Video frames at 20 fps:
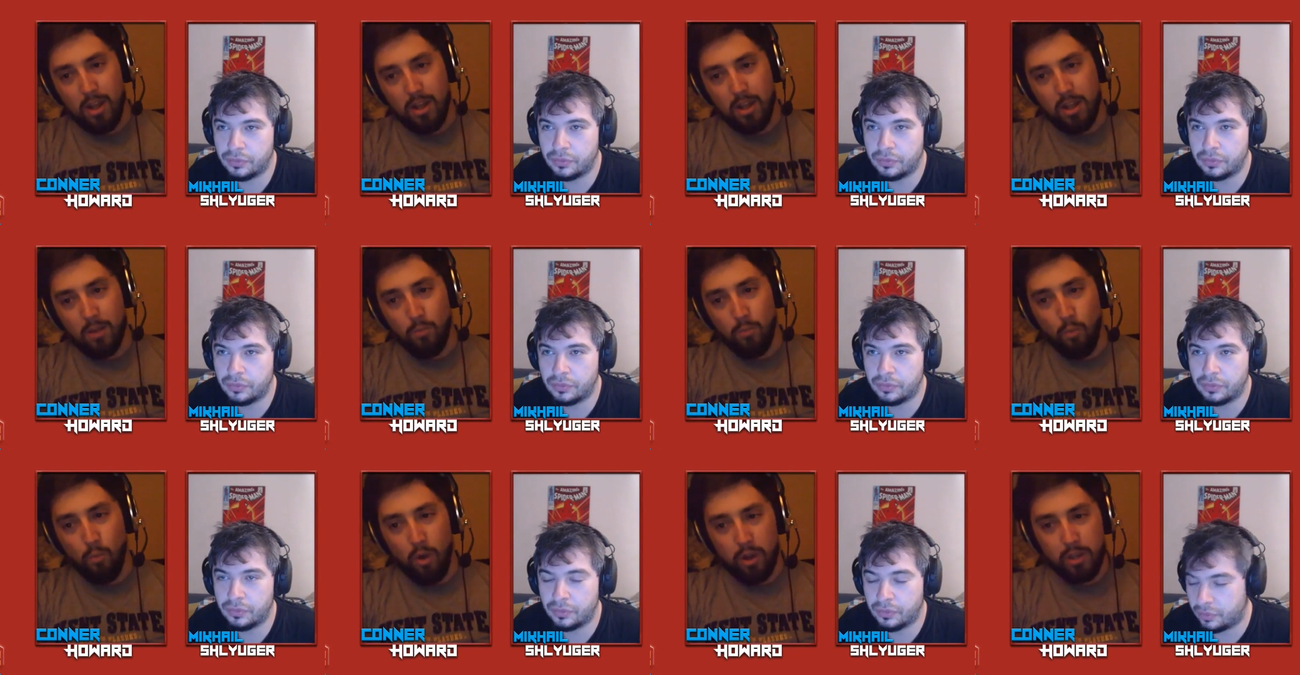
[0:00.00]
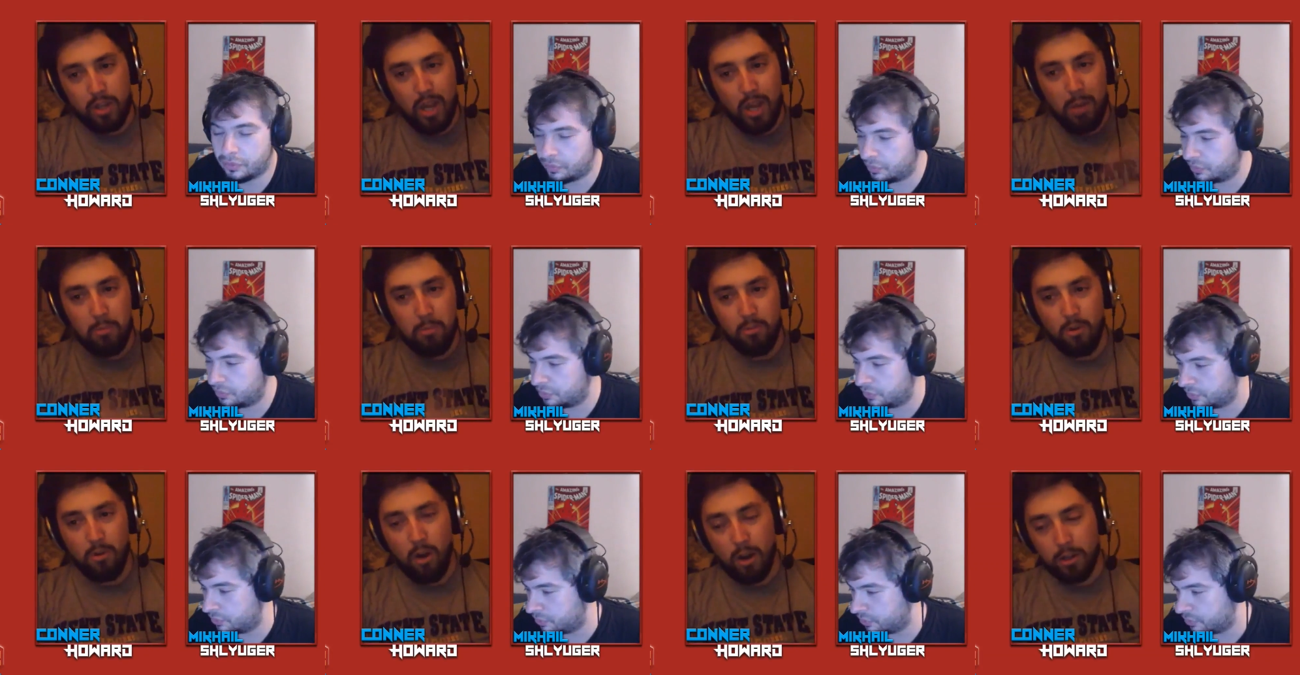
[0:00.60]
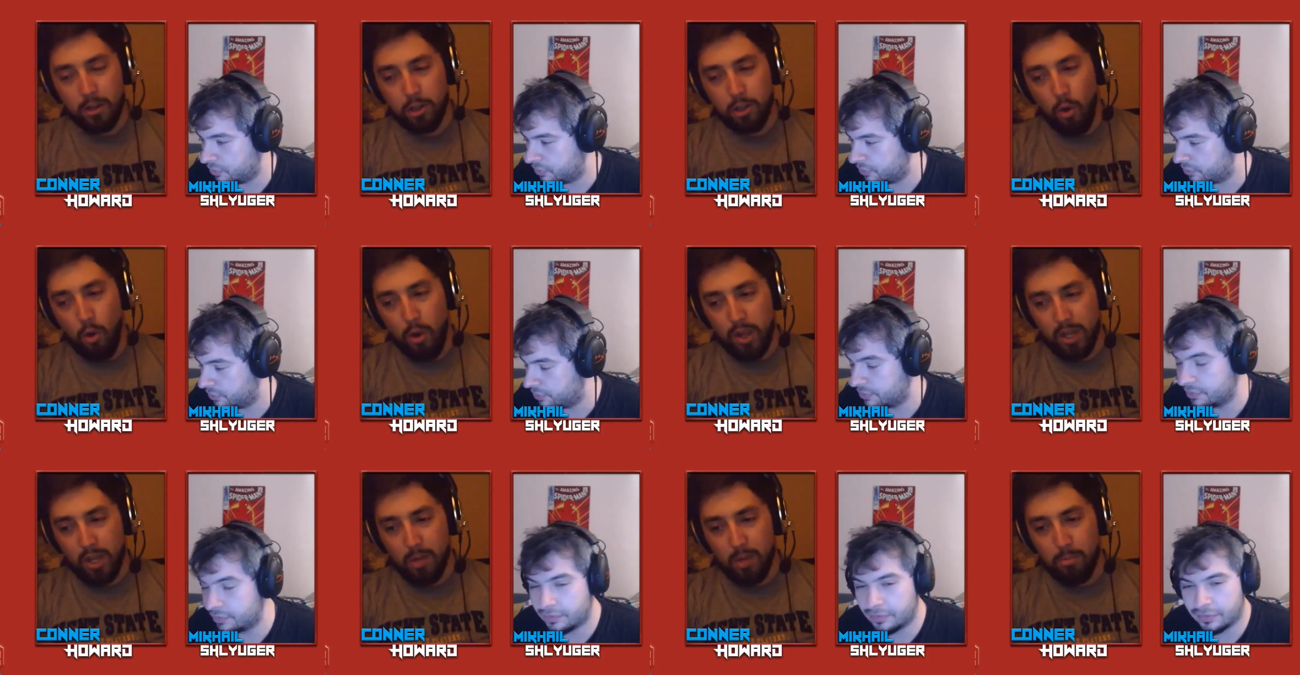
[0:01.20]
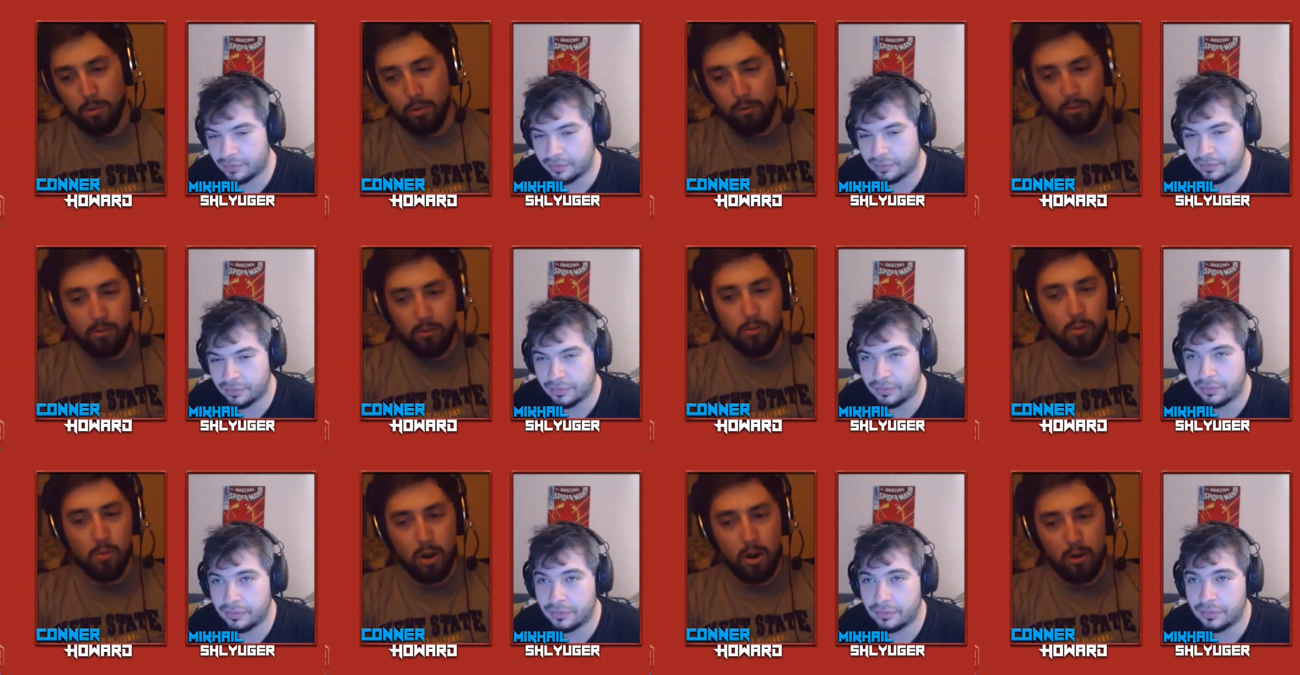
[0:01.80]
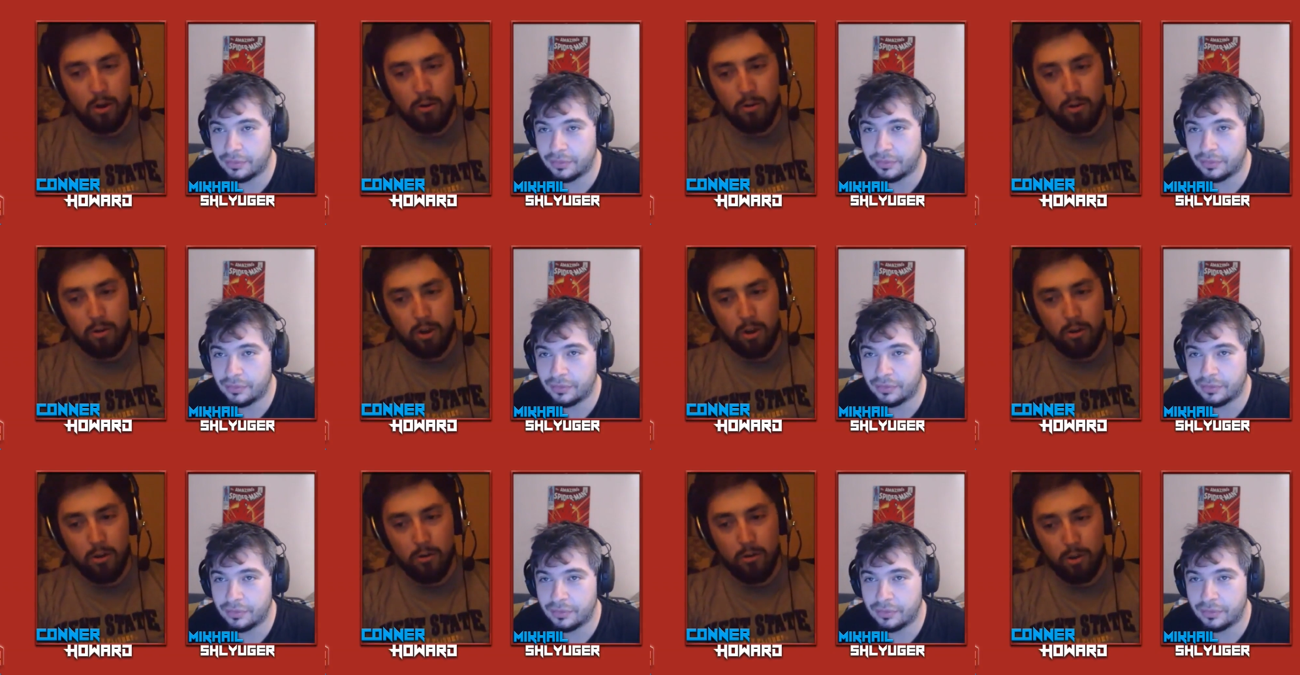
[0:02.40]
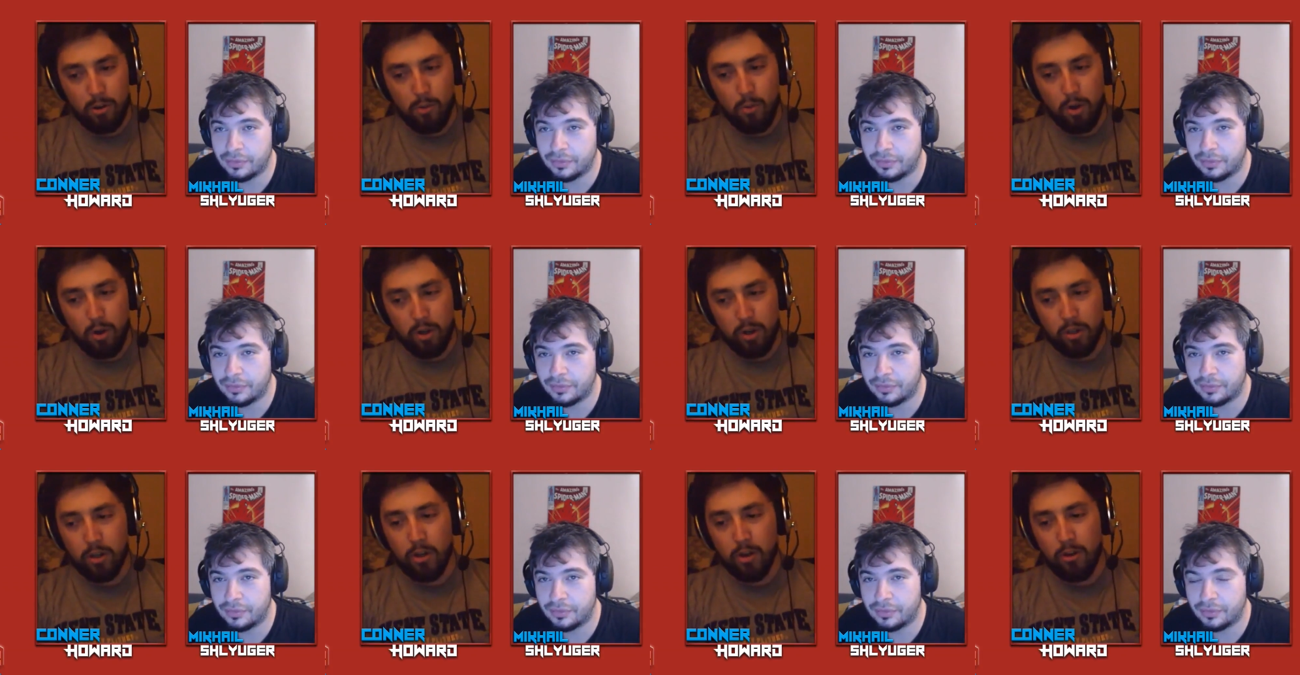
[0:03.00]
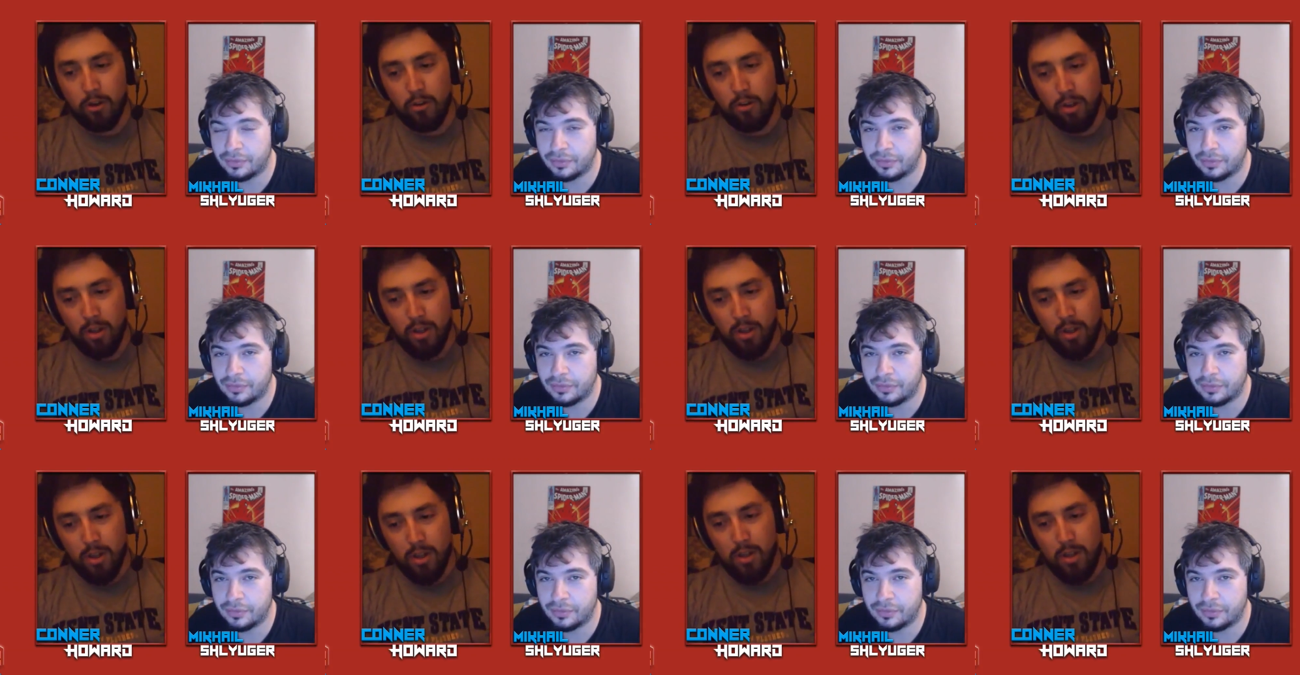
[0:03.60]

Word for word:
Speaker 1: and then what games are ongoing and it puts you where you know you want to go